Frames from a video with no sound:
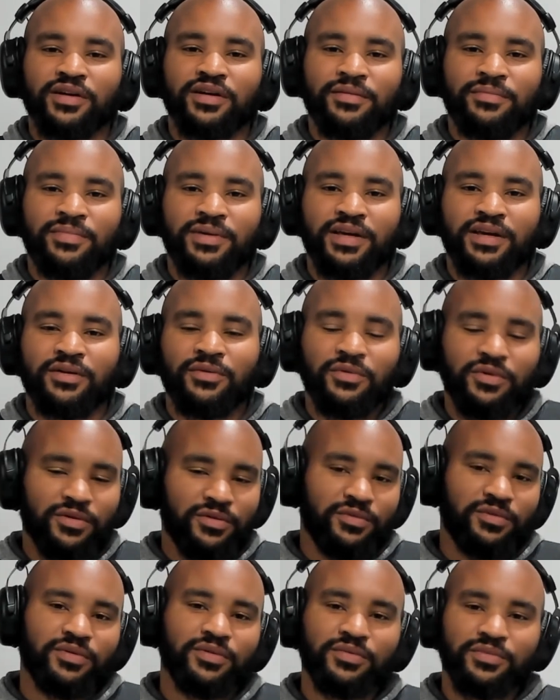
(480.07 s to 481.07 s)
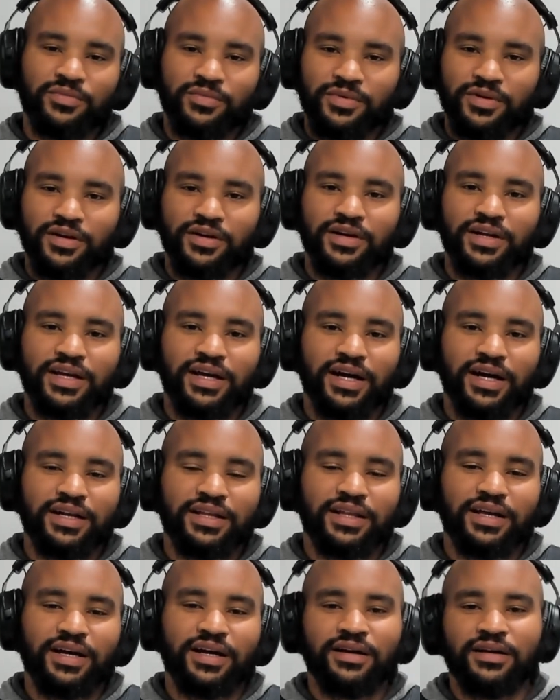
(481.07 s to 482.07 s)
to be, well, we're already kind
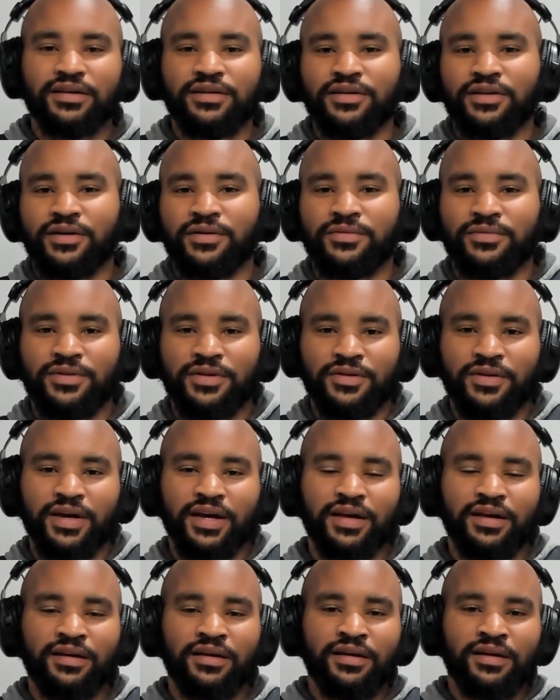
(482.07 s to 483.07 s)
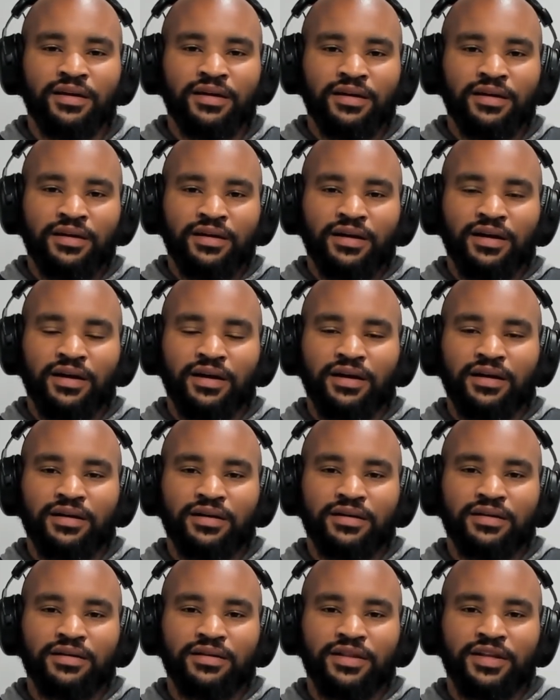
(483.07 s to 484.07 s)
of there. You know, you get,
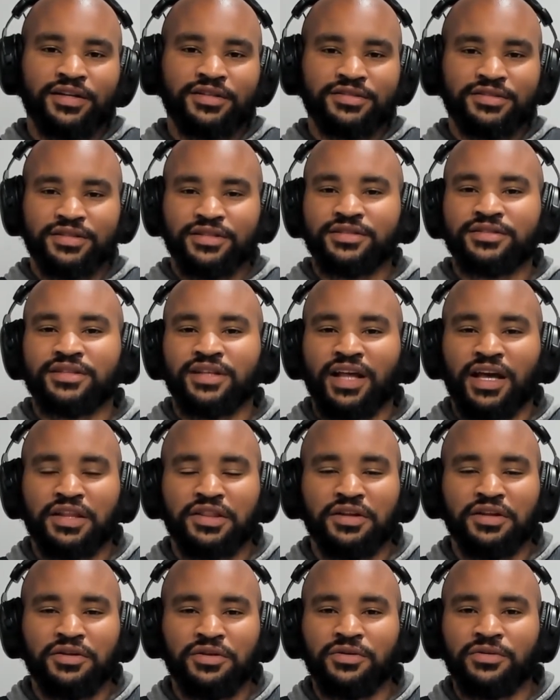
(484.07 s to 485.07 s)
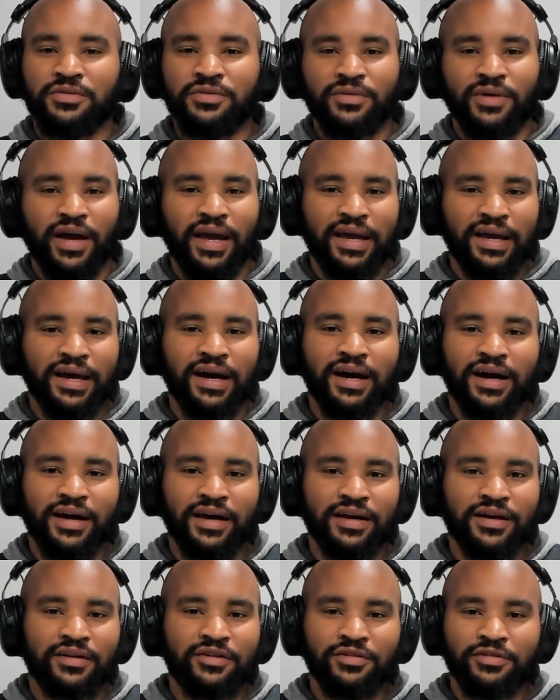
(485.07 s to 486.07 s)
there's like the new
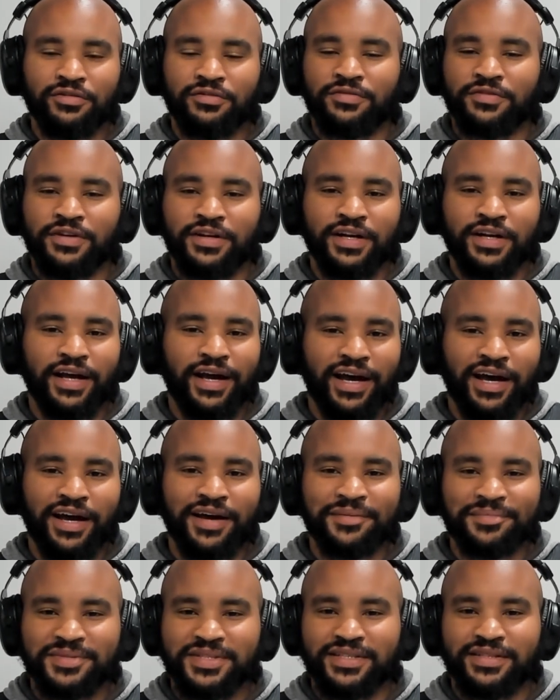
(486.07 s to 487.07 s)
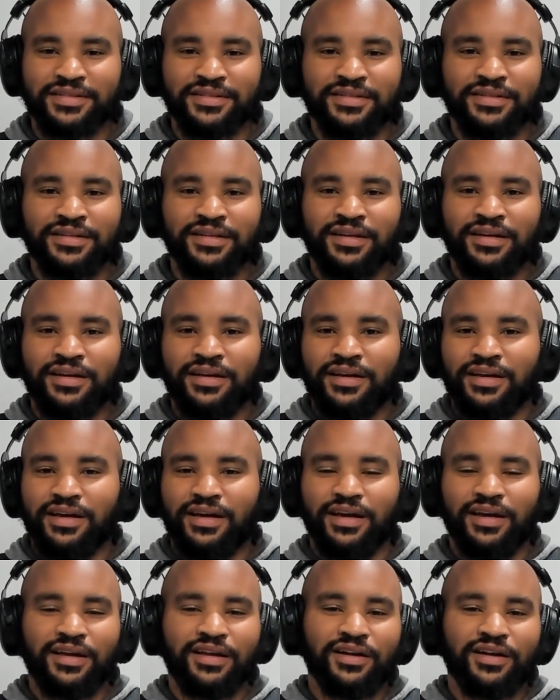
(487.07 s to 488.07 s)
AI girlfriend apps
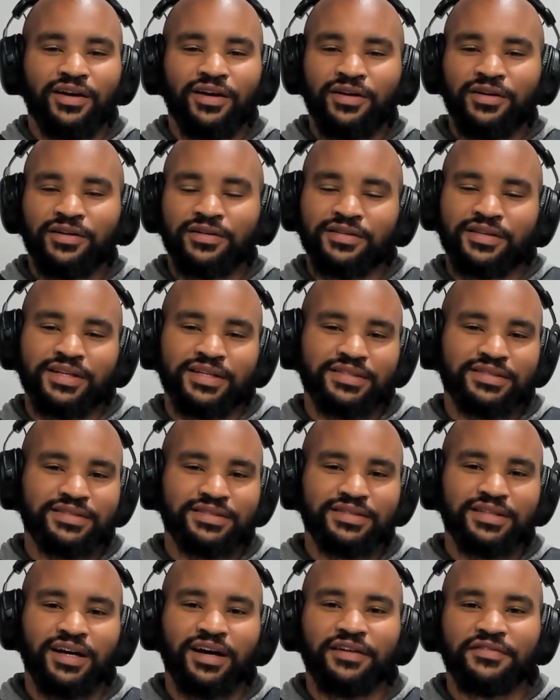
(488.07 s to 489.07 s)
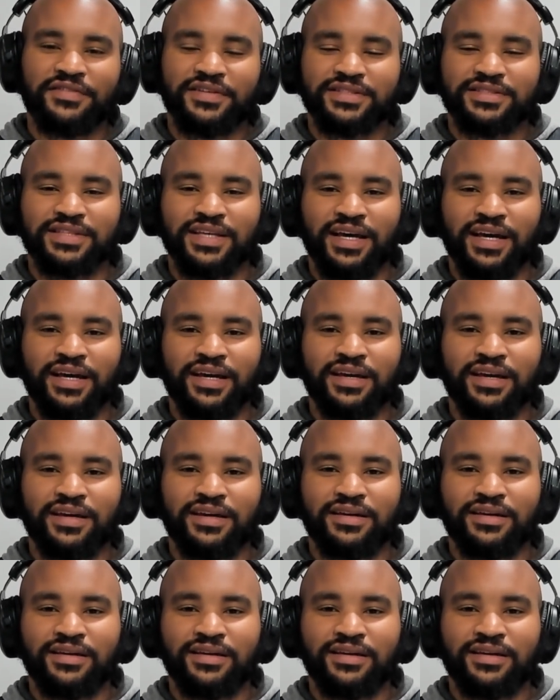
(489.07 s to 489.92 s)
and all this stuff. It's like,